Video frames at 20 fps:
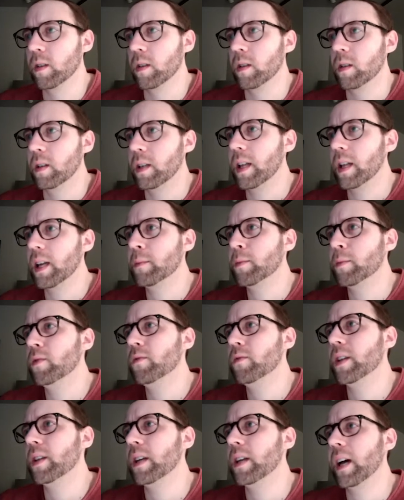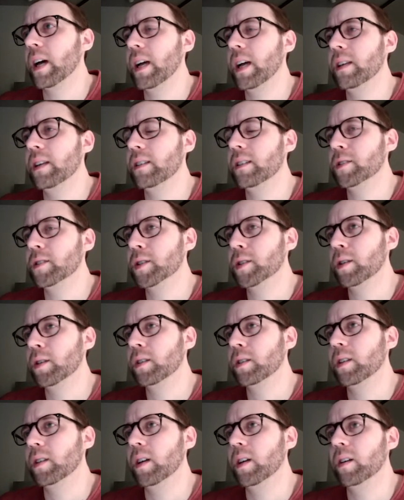Now that I moved the knight and took
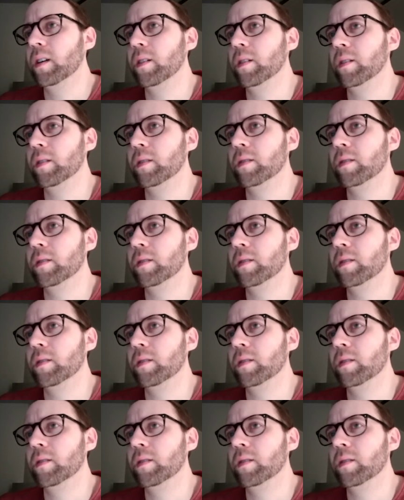though,